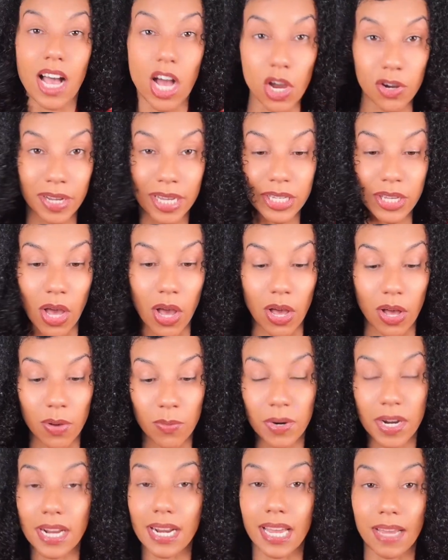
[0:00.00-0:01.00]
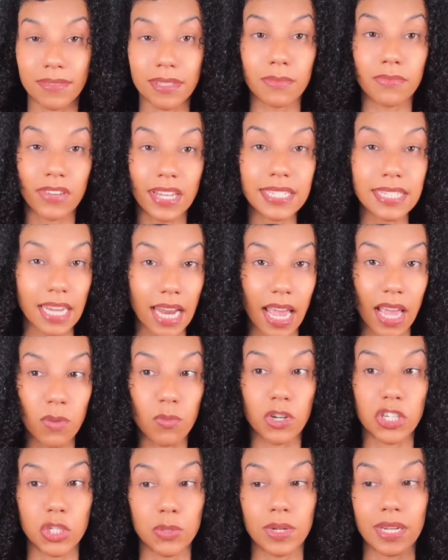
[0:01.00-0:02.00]
All right, y'all, we're gonna have some fun today.
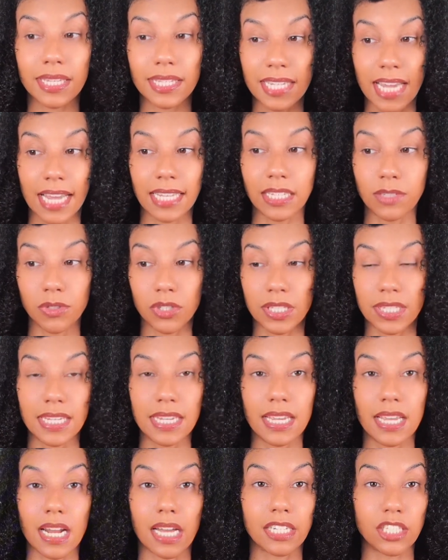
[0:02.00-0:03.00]
We're doing a styling routine.